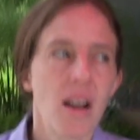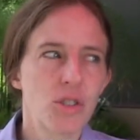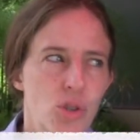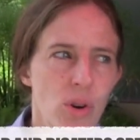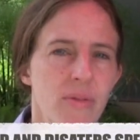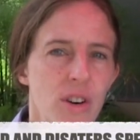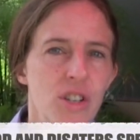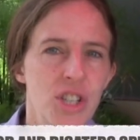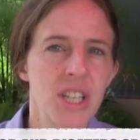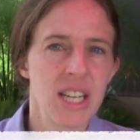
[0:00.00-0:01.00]
a short
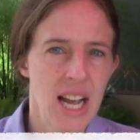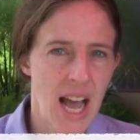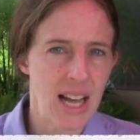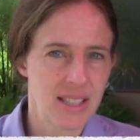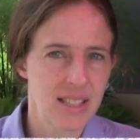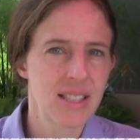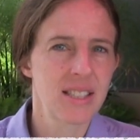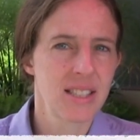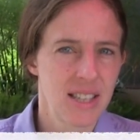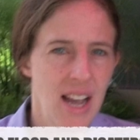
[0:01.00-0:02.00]
version,
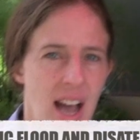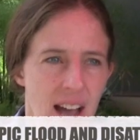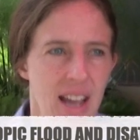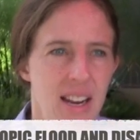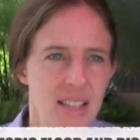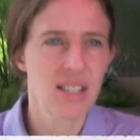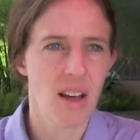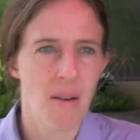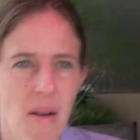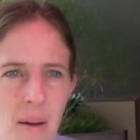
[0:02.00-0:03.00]
yes. Yeah, it is
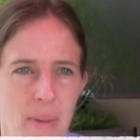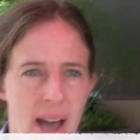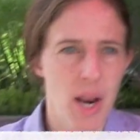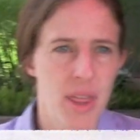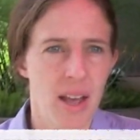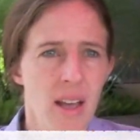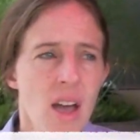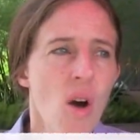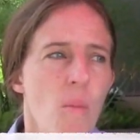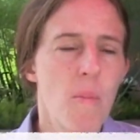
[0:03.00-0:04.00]
a bad thing.
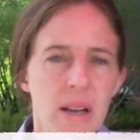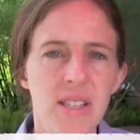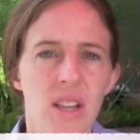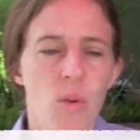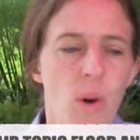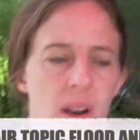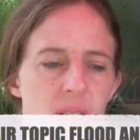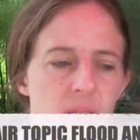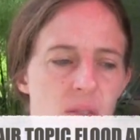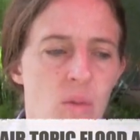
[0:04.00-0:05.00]
Basically, what
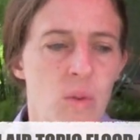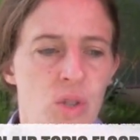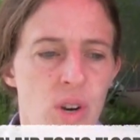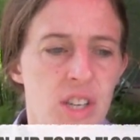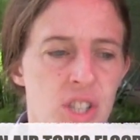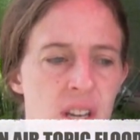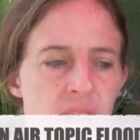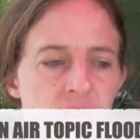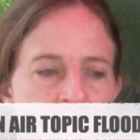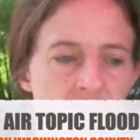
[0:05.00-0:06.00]

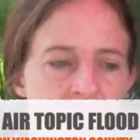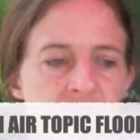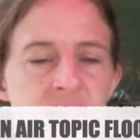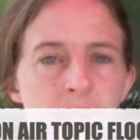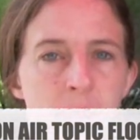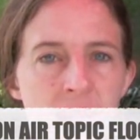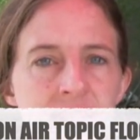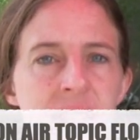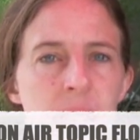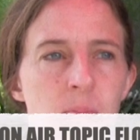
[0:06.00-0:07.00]
dredging does is it
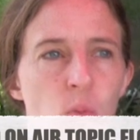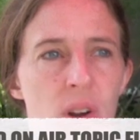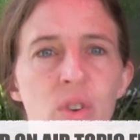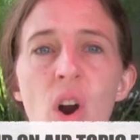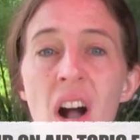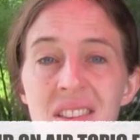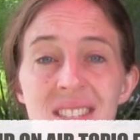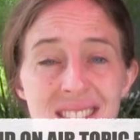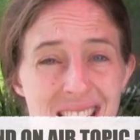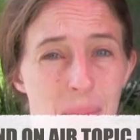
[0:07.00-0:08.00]
makes a river
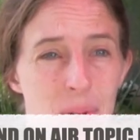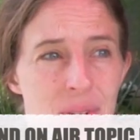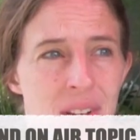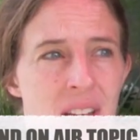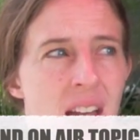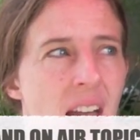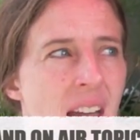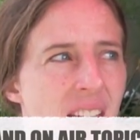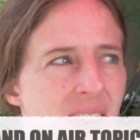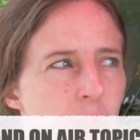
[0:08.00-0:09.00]
unstable
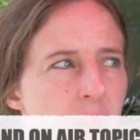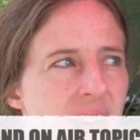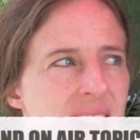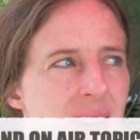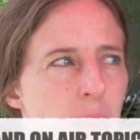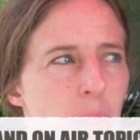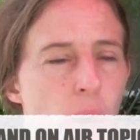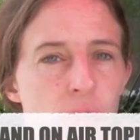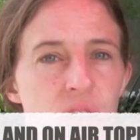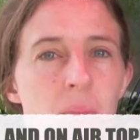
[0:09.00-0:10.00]
and makes it
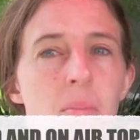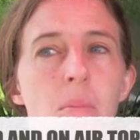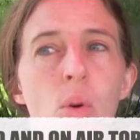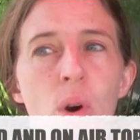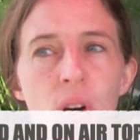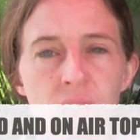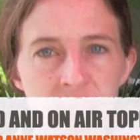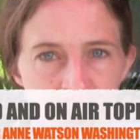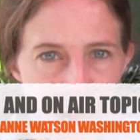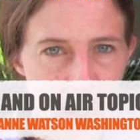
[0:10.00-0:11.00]
prone to more
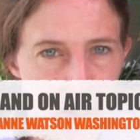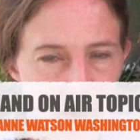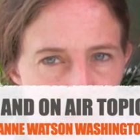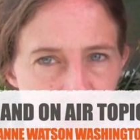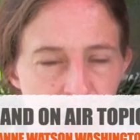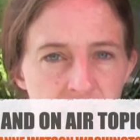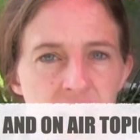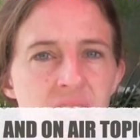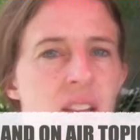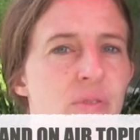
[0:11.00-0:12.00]
disastrous
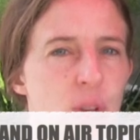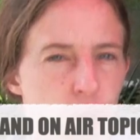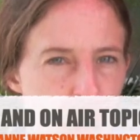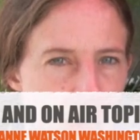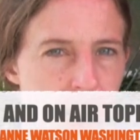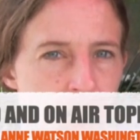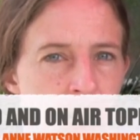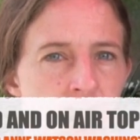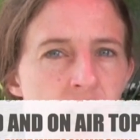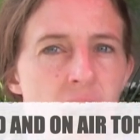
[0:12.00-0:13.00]
flooding in the future.
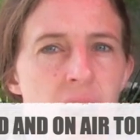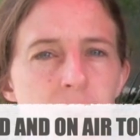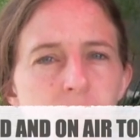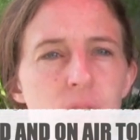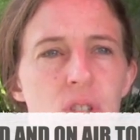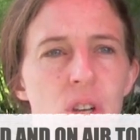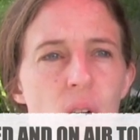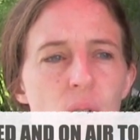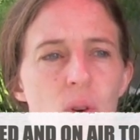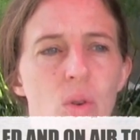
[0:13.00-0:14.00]
Um,
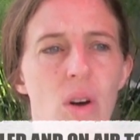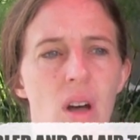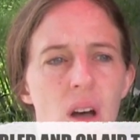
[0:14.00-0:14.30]
so,